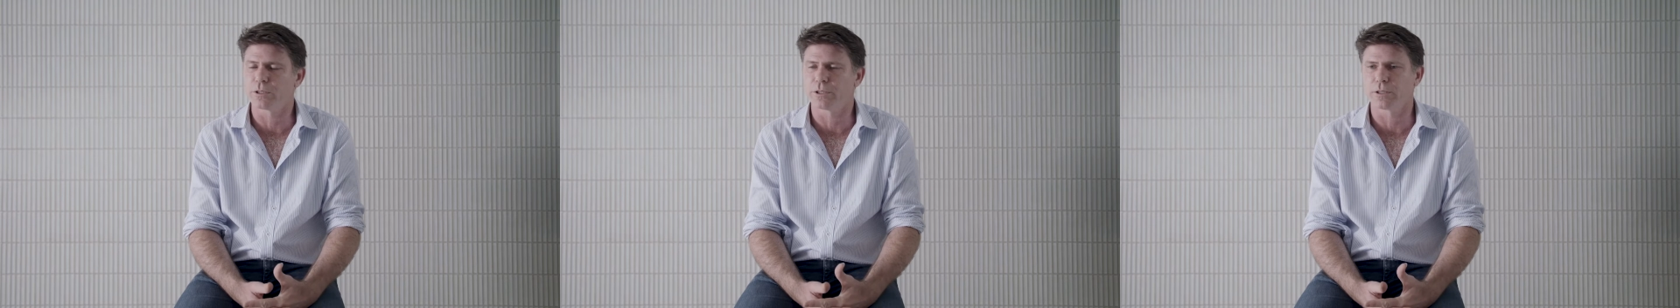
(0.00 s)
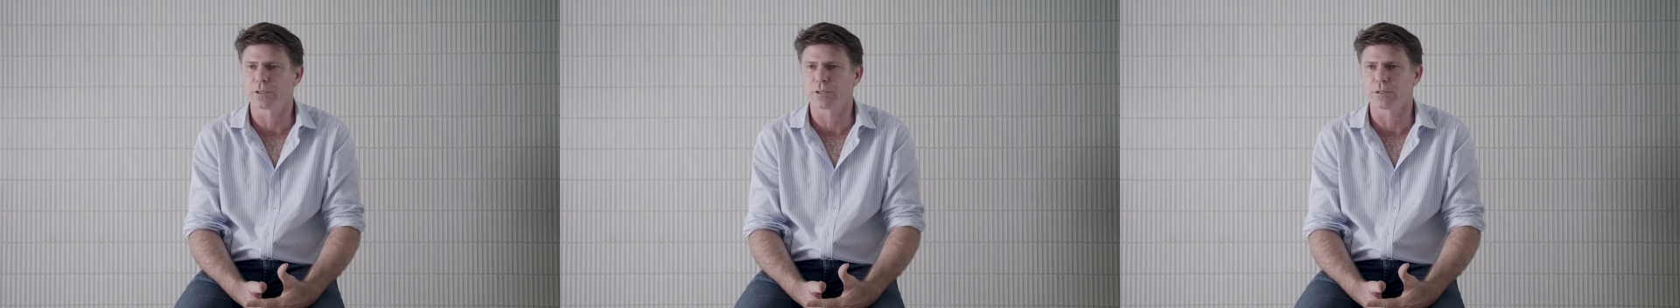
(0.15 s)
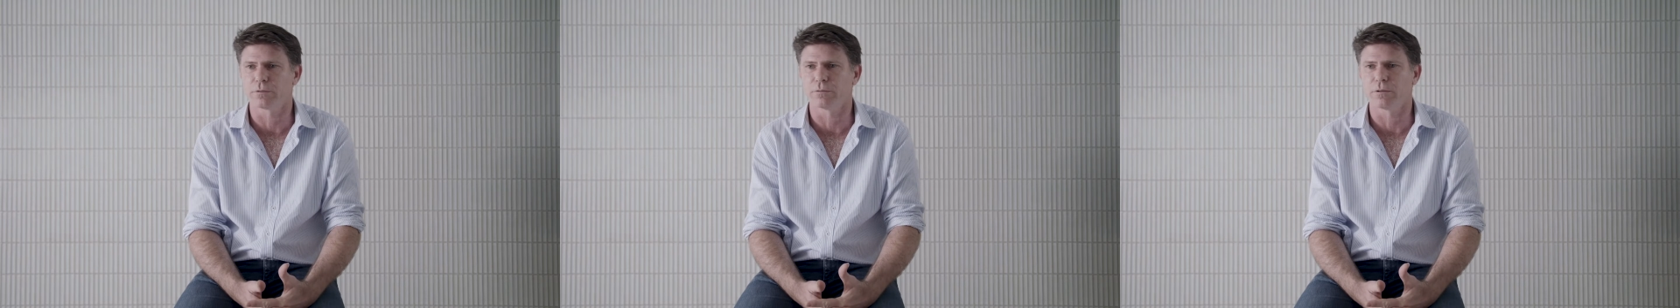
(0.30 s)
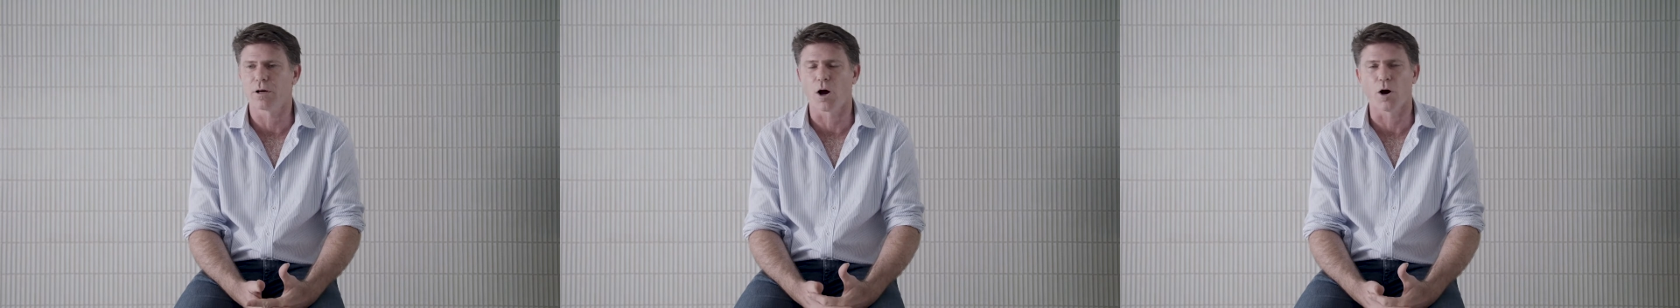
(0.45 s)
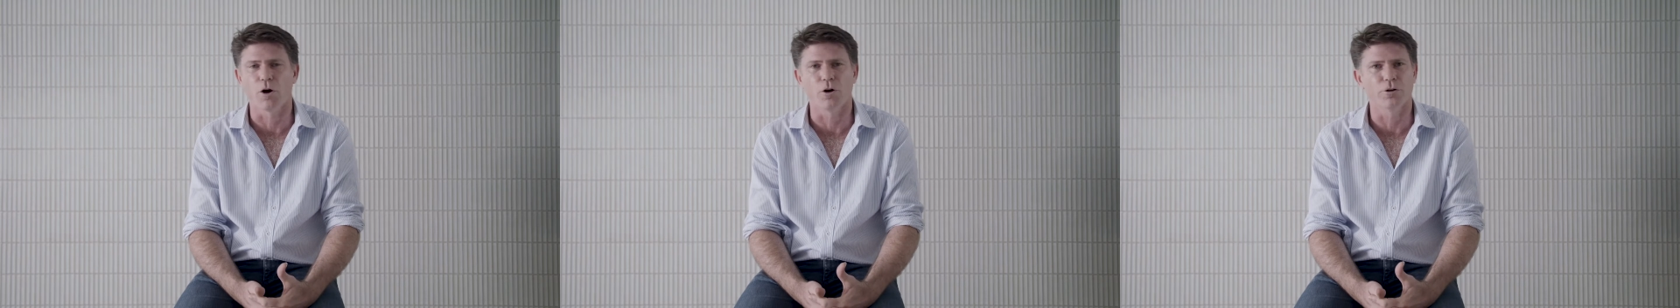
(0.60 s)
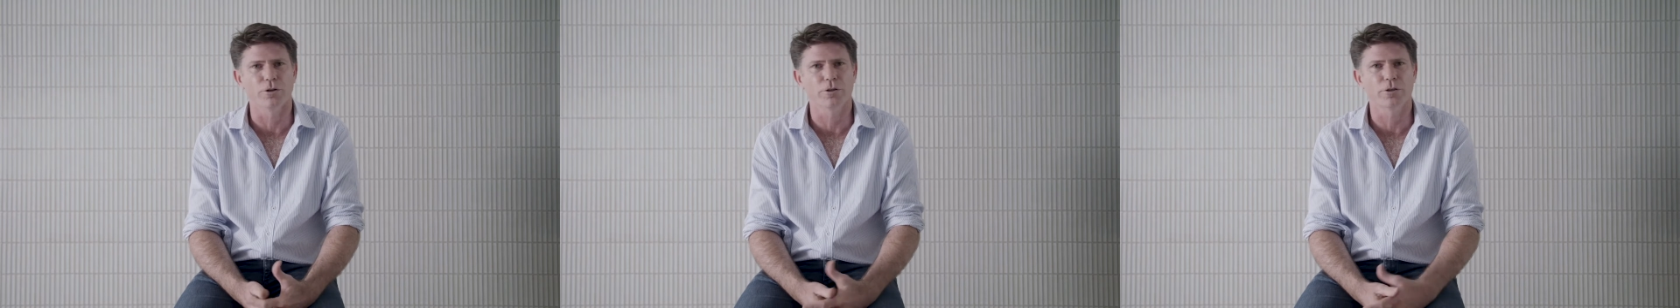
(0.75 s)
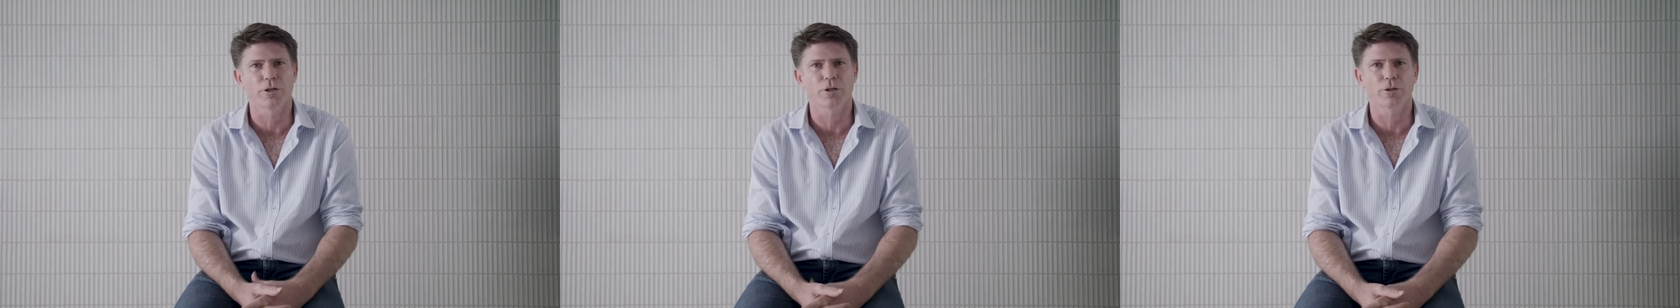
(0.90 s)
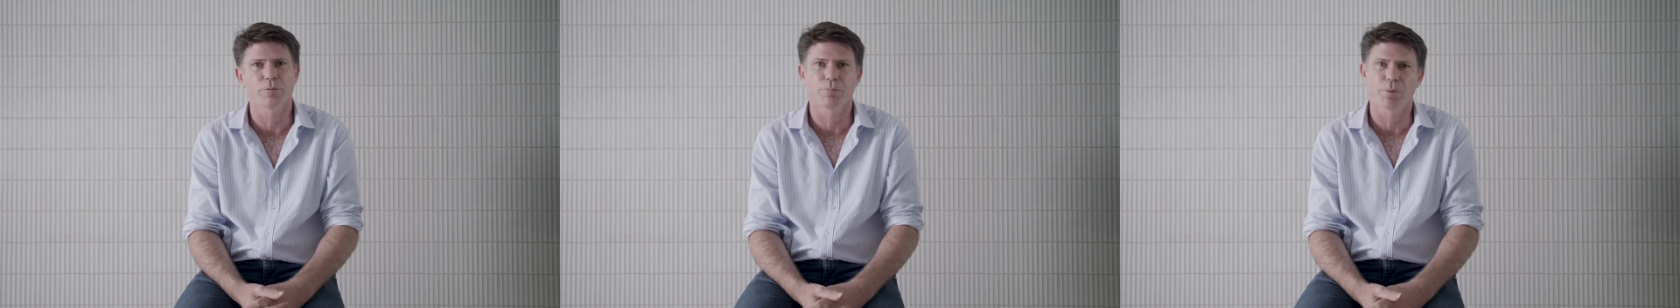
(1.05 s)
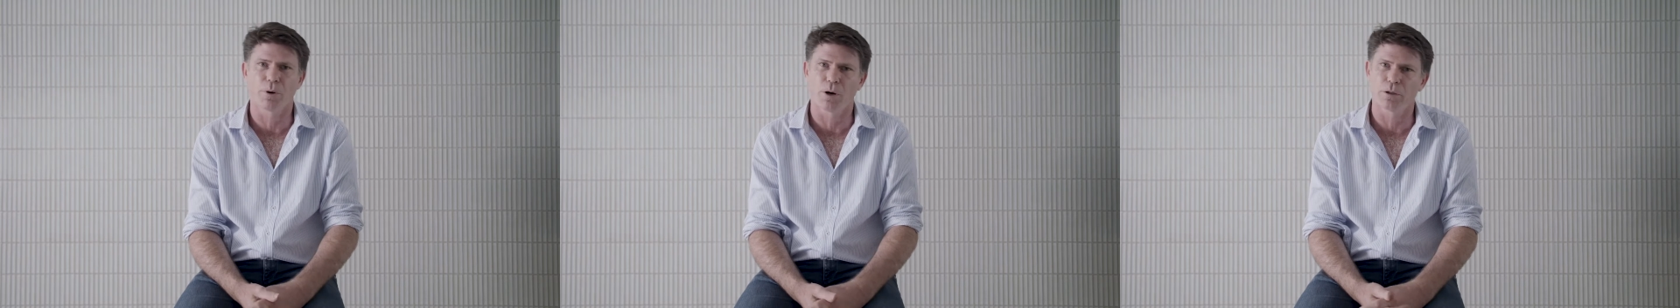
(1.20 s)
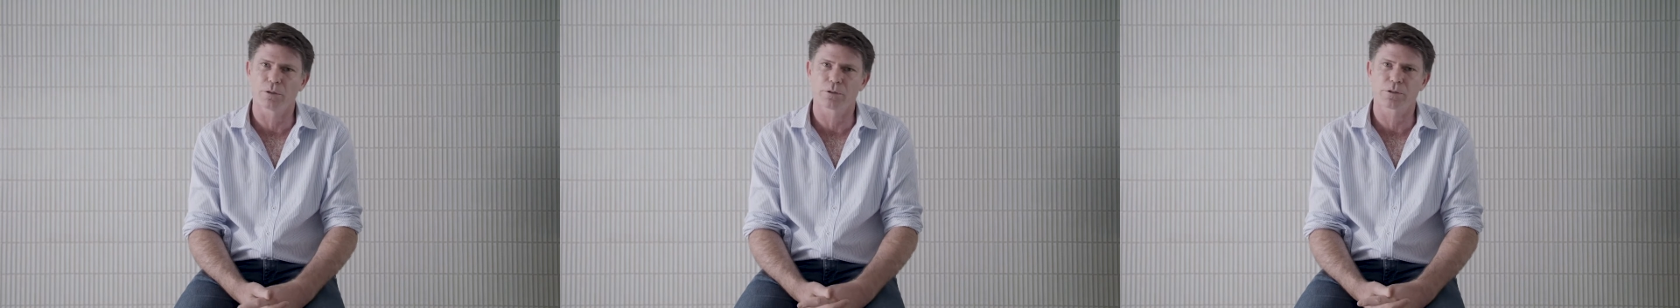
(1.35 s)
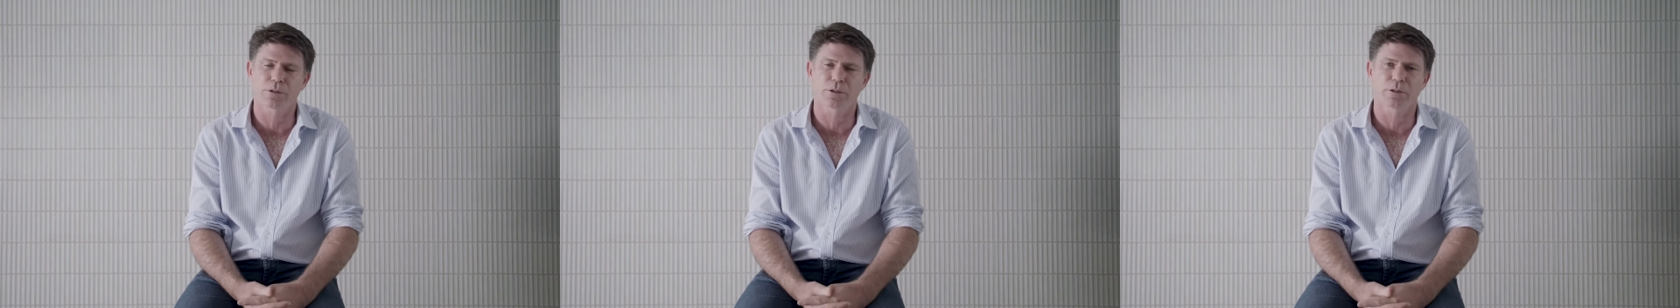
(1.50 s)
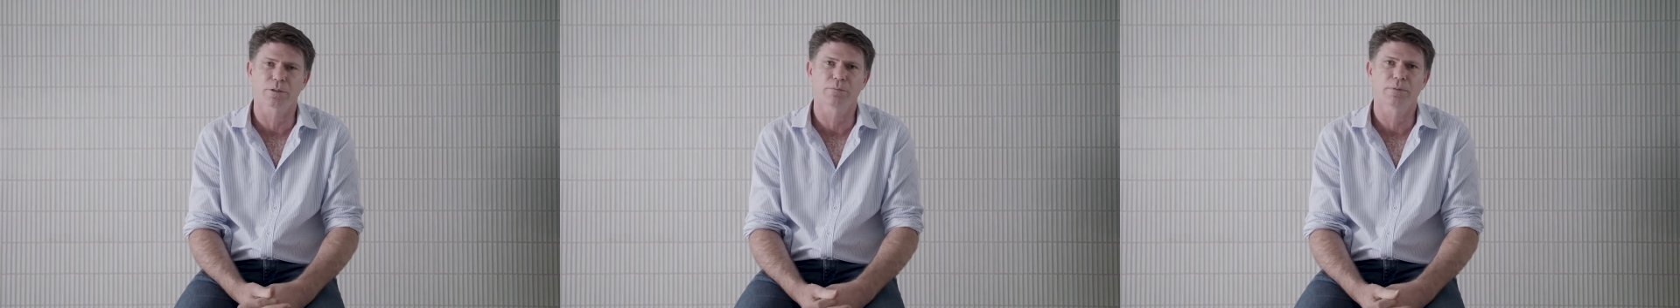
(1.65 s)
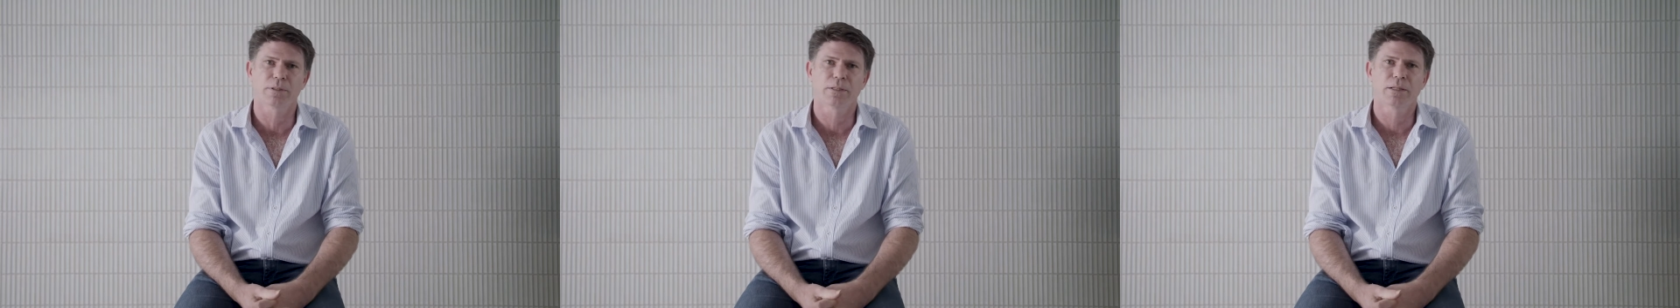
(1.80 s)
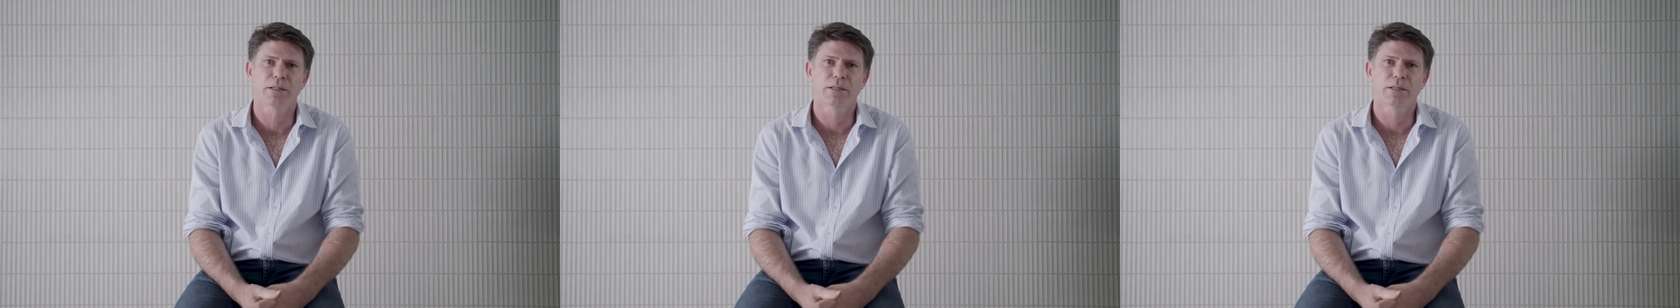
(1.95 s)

you can hone it, you can polish it,